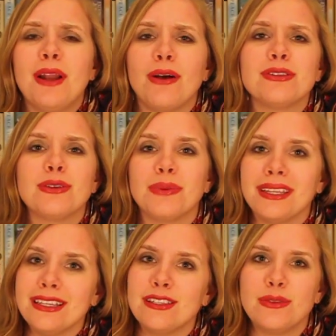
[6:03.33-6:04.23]
but also
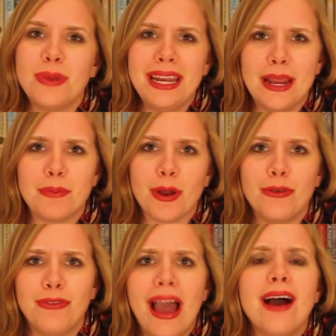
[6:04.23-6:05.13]
really sweet and
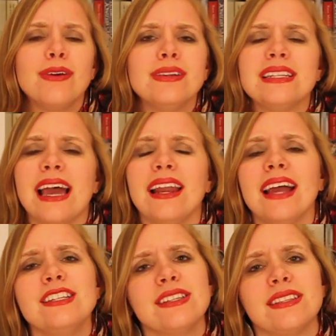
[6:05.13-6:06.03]
profound, and
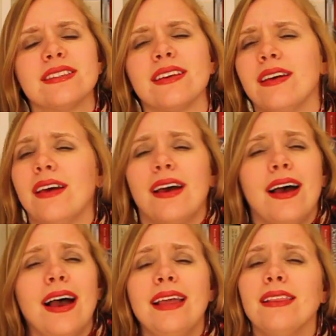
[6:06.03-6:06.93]

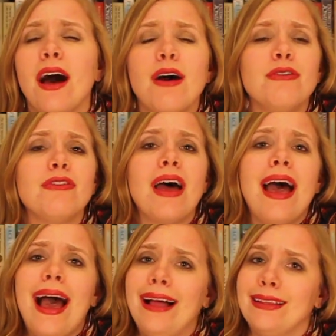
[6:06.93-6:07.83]
I love
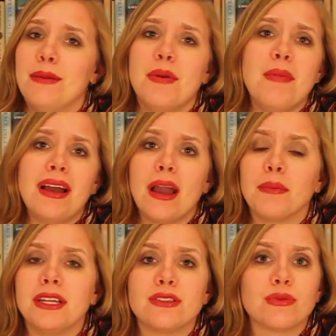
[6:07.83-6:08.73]
L.M.
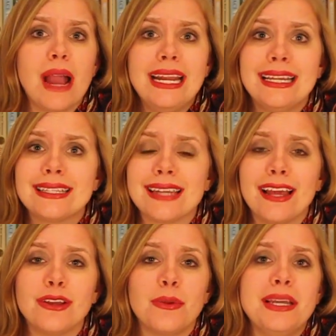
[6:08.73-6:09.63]
Montgomery's writing
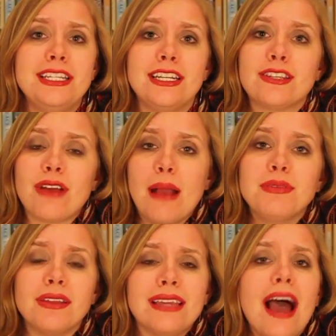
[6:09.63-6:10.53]
style, the way she
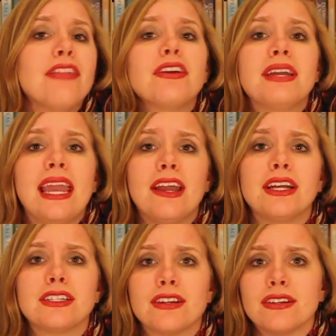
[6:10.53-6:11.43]
describes all the other
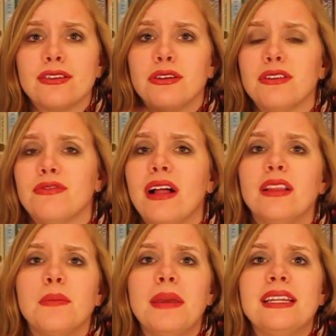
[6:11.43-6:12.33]
characters. Her
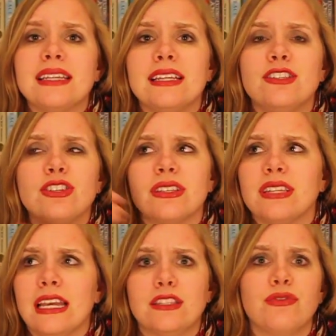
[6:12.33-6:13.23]
development is
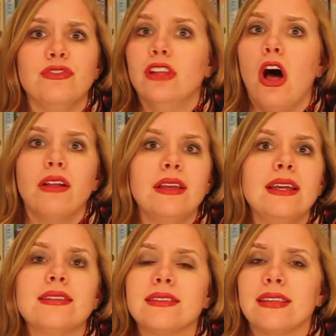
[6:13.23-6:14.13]
just, it's
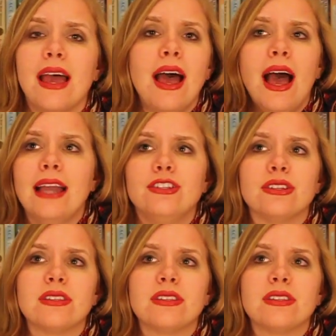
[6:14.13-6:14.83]
flawless. I